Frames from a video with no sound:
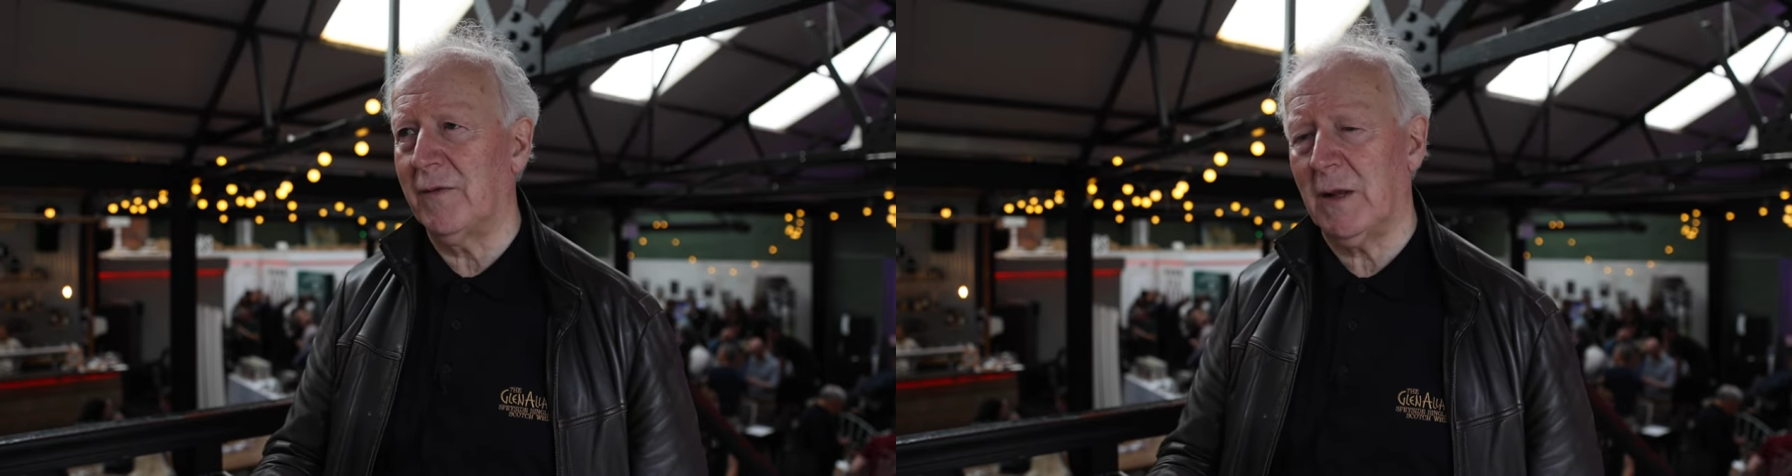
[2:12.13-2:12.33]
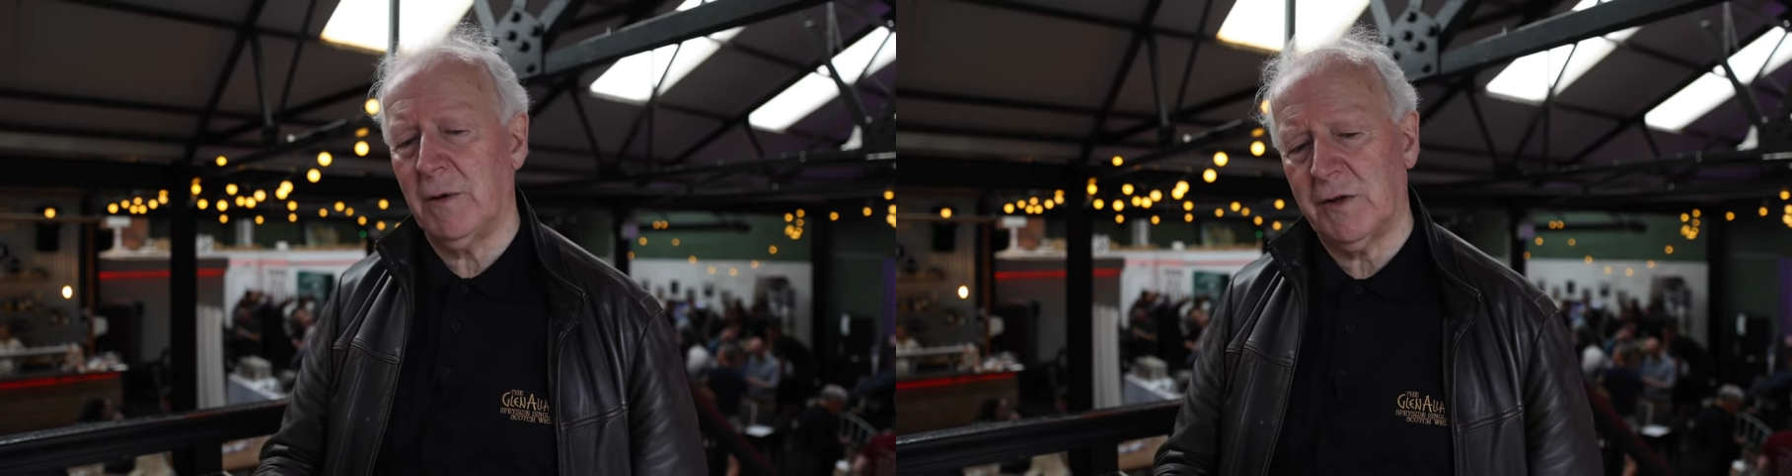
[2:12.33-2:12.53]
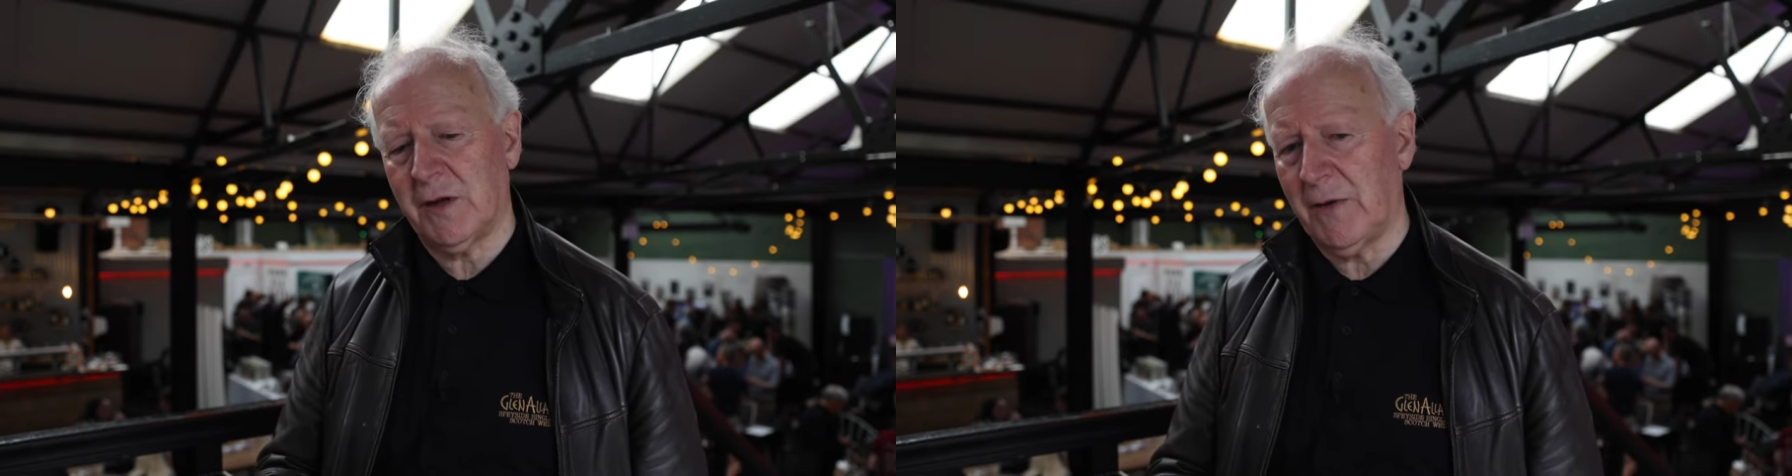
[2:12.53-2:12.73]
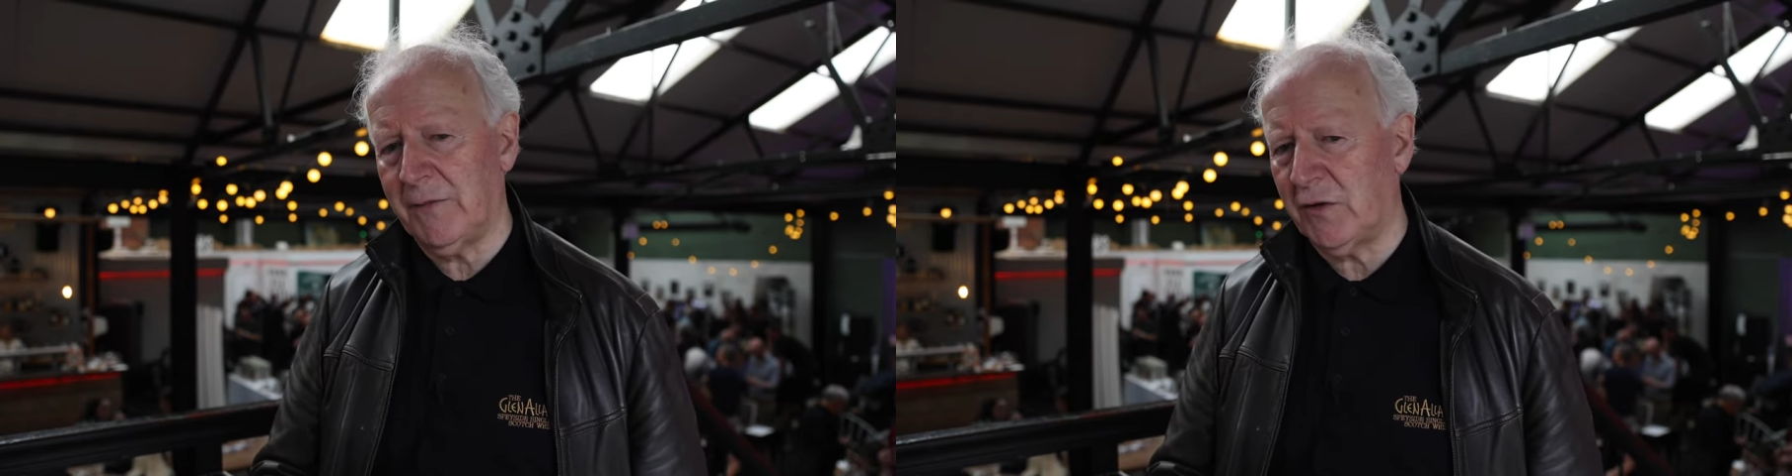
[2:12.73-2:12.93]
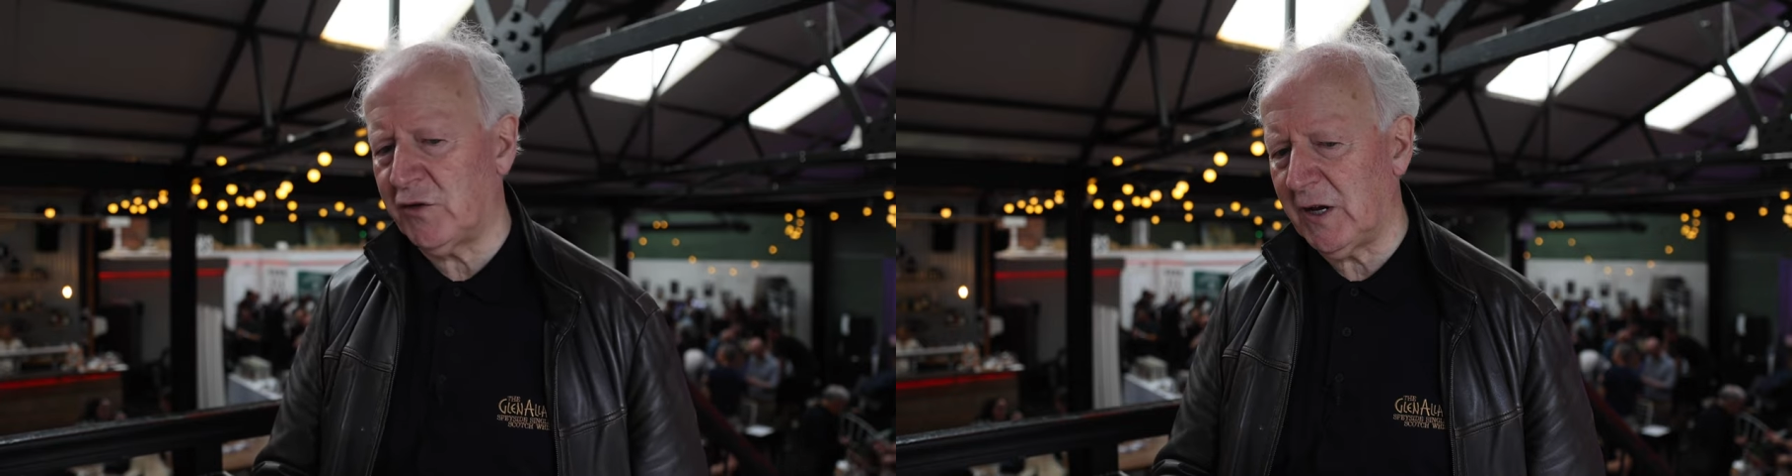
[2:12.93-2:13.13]
Availability of
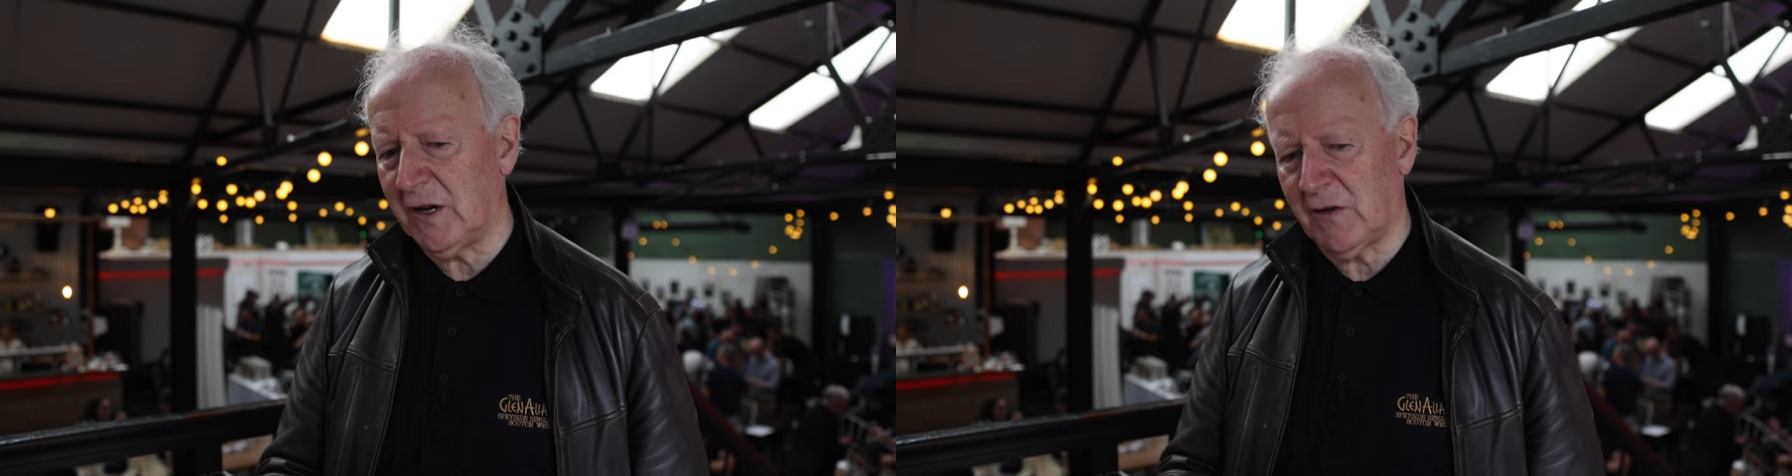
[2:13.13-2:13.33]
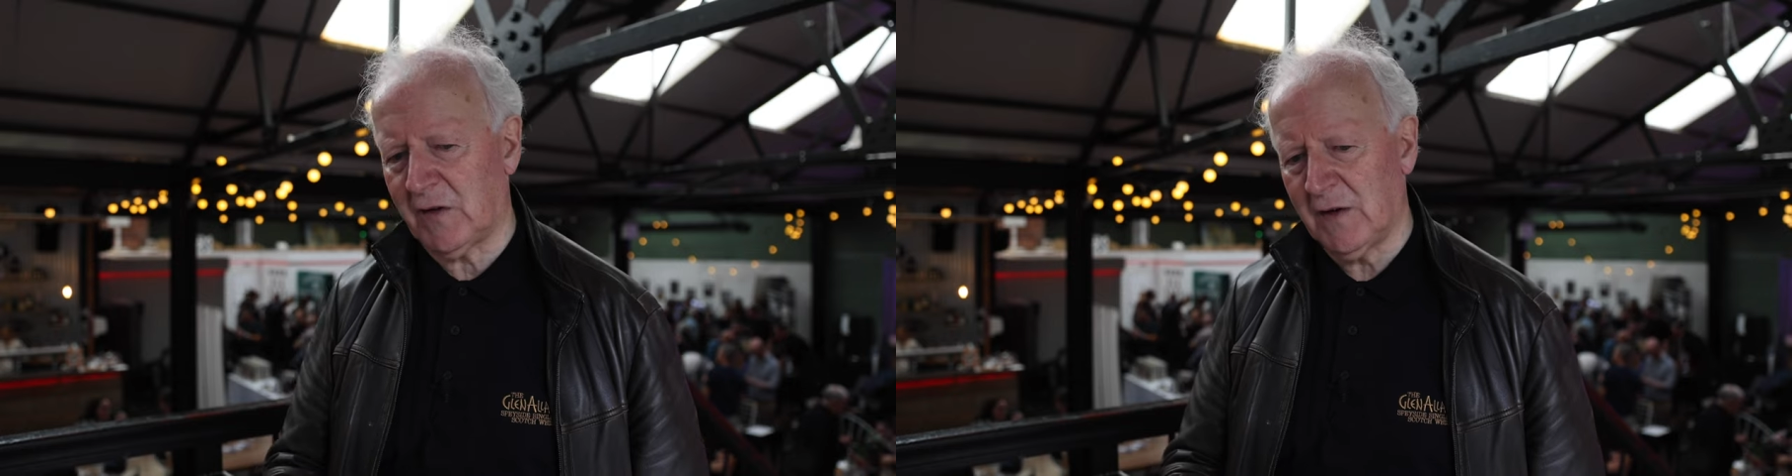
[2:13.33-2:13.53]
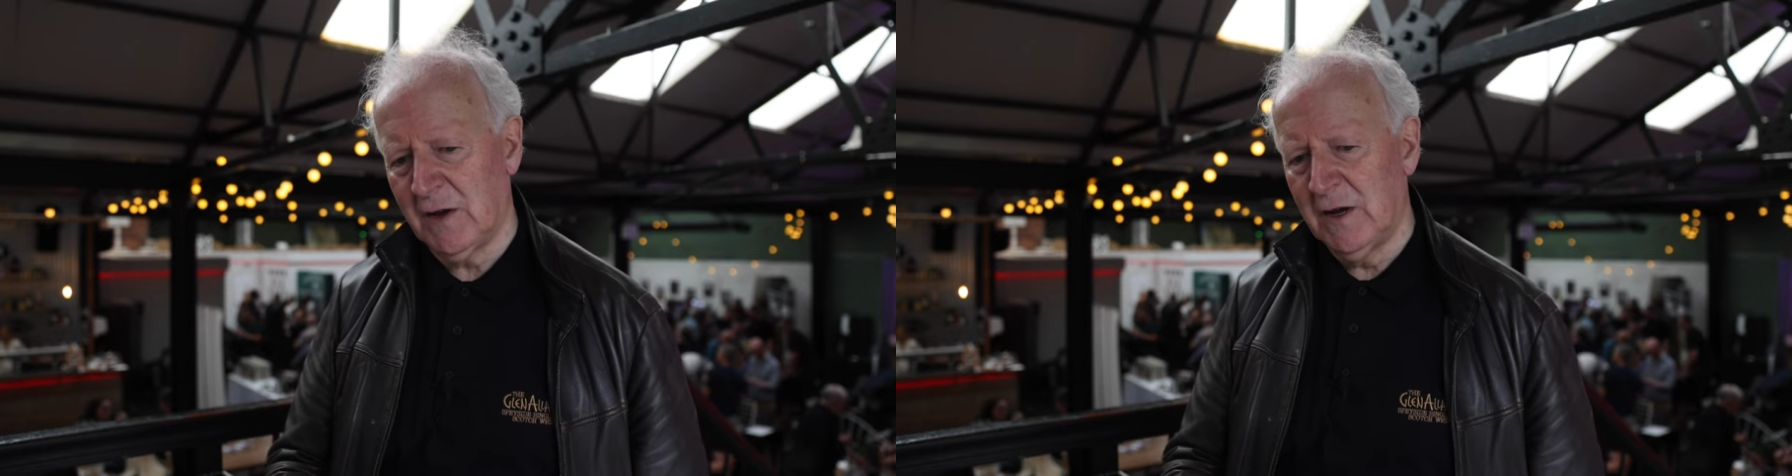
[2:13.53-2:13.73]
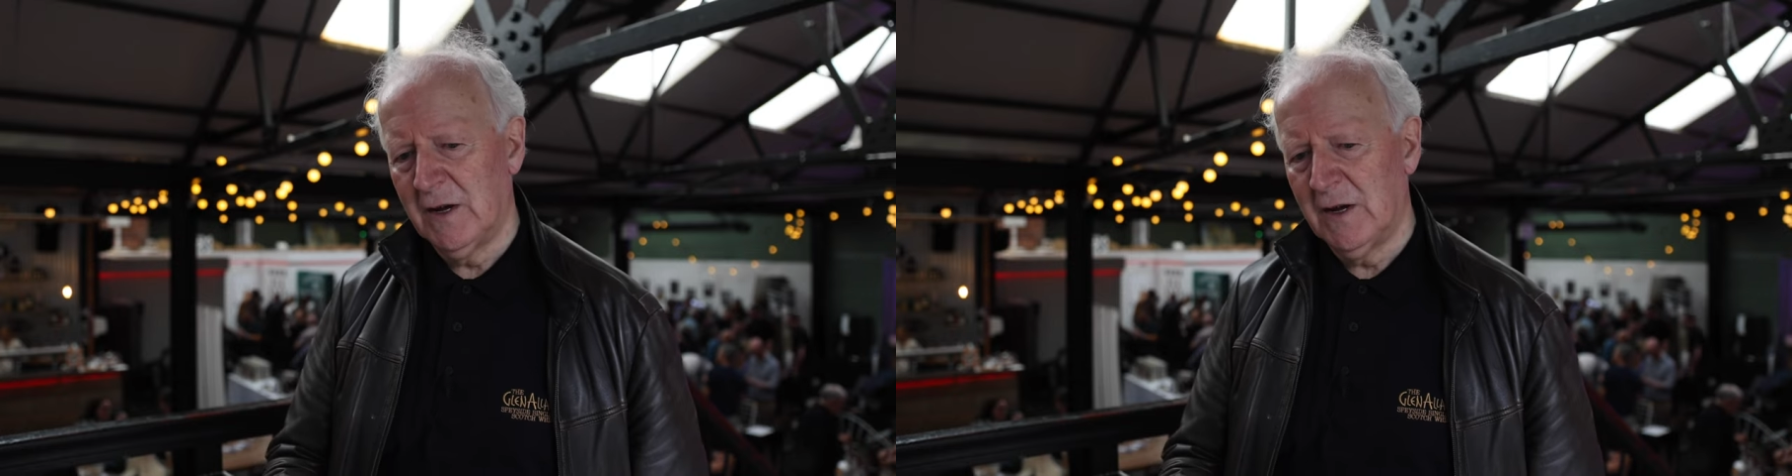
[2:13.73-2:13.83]
inventory is